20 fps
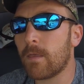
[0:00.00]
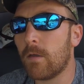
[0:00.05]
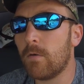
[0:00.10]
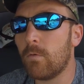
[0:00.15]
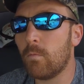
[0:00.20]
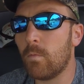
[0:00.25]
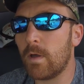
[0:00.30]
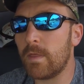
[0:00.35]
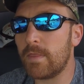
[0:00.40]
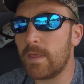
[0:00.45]

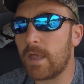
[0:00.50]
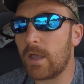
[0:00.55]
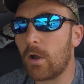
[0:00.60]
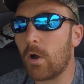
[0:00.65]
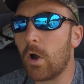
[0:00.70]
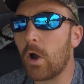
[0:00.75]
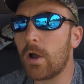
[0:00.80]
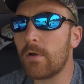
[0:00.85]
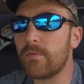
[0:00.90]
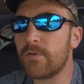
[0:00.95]
when they
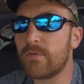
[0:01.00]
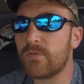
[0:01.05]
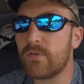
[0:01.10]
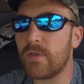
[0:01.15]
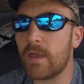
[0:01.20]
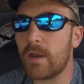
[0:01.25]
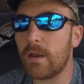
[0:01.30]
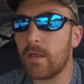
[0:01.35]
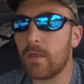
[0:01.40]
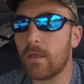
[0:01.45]
harvest
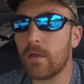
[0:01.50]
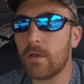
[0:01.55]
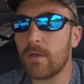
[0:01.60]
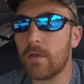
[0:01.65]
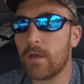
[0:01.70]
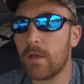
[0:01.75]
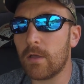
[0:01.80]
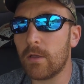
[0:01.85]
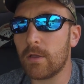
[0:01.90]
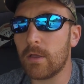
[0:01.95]
it,
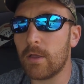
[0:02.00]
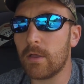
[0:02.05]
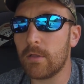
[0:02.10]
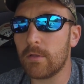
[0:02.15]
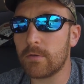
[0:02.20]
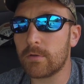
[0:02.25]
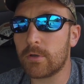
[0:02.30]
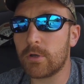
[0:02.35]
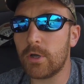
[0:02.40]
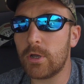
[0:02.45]

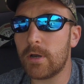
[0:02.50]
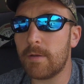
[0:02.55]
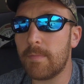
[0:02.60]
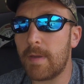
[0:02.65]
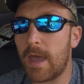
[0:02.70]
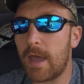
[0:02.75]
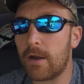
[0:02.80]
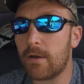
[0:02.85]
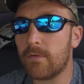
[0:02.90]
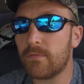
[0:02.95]
a good
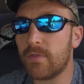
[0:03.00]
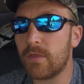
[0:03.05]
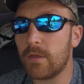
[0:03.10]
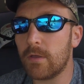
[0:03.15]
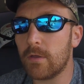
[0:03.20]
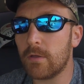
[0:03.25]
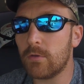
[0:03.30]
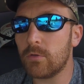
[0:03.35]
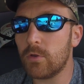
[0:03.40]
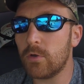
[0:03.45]
amount of
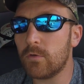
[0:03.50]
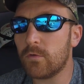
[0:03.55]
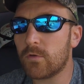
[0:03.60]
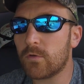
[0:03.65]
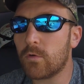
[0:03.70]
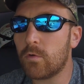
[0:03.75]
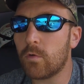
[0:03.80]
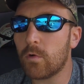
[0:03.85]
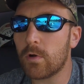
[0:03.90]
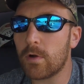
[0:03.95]
the loose
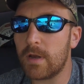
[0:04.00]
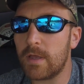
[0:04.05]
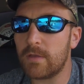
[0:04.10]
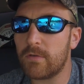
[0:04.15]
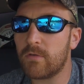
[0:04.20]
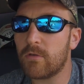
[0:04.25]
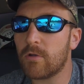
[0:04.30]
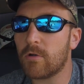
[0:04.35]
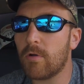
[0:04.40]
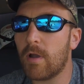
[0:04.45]
corn
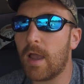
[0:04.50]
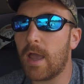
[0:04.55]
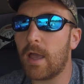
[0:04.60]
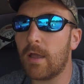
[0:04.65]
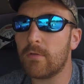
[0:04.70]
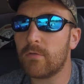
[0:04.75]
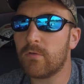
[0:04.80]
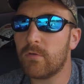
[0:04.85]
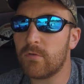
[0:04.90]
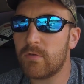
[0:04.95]
hits the
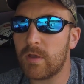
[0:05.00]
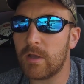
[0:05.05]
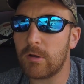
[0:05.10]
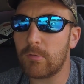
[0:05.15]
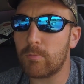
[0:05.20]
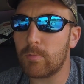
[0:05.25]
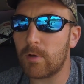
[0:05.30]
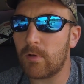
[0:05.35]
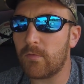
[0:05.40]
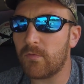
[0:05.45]
ground, so deer
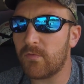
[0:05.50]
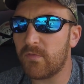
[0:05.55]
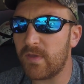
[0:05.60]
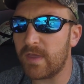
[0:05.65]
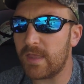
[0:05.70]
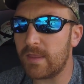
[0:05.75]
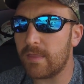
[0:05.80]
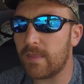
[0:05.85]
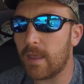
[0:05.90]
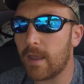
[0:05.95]
will
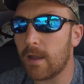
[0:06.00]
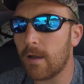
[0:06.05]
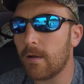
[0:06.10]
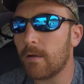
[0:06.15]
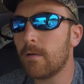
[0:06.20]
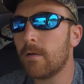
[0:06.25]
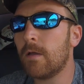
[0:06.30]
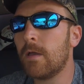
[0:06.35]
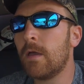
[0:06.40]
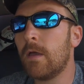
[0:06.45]
feed there.
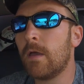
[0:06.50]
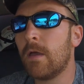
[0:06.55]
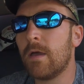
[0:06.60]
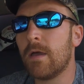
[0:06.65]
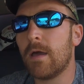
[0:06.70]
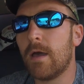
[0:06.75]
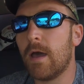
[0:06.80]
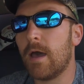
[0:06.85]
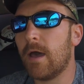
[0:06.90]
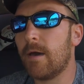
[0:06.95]

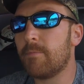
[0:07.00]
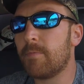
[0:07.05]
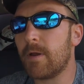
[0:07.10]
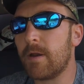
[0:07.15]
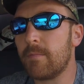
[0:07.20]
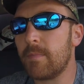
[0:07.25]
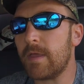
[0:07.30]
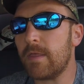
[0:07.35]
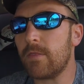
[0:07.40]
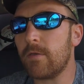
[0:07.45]
But I
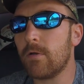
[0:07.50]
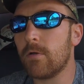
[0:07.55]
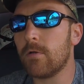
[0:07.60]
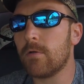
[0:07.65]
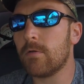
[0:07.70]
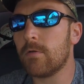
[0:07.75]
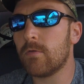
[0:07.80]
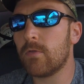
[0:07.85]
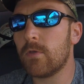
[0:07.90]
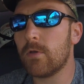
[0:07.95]
mean,
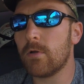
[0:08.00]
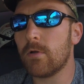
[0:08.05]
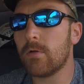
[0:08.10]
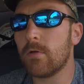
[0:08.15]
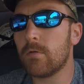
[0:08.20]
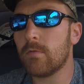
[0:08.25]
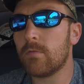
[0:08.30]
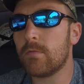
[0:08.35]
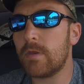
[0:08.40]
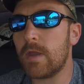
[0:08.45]
they're
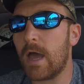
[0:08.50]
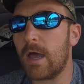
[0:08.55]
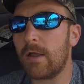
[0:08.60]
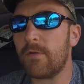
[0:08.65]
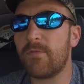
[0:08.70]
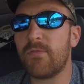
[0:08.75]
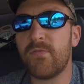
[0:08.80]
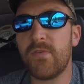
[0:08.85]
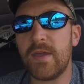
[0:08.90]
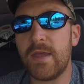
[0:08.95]
not
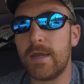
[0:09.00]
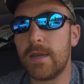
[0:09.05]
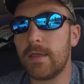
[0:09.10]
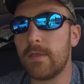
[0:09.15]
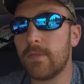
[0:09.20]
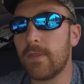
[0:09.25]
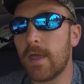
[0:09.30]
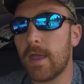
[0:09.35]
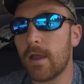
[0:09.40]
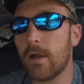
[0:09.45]
feeding
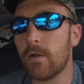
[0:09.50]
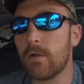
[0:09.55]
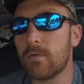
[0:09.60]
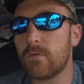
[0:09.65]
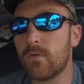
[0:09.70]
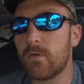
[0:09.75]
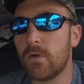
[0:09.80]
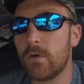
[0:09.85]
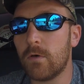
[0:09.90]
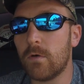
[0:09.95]
there
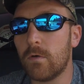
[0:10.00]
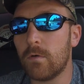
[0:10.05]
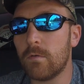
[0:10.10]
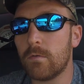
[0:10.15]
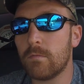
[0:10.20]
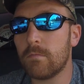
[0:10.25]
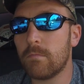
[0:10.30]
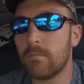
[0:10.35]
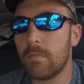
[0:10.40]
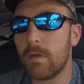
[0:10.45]
until
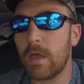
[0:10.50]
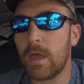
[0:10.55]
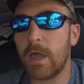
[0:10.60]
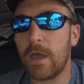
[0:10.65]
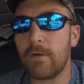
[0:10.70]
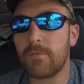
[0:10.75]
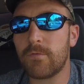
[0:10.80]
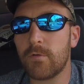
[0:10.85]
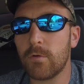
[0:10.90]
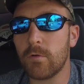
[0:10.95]

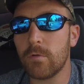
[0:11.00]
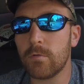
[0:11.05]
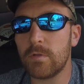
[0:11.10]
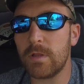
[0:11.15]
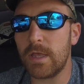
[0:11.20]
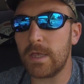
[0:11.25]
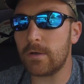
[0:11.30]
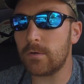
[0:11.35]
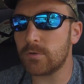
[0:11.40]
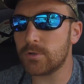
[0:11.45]
after
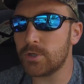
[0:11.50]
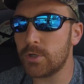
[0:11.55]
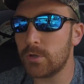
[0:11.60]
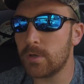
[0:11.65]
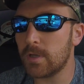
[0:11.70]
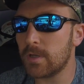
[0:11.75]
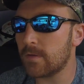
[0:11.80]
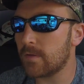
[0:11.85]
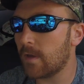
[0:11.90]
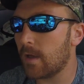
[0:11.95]
legal
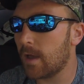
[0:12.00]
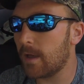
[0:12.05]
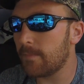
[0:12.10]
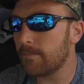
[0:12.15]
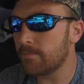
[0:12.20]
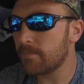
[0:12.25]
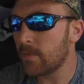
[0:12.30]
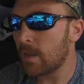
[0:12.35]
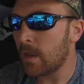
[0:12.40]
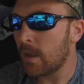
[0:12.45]
shooting
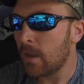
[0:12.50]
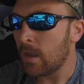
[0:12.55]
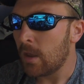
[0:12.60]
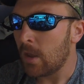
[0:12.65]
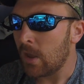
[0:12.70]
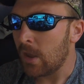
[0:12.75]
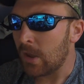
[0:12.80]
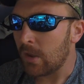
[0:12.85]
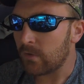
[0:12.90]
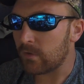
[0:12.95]

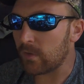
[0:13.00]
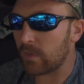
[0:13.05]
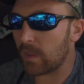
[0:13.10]
time. So the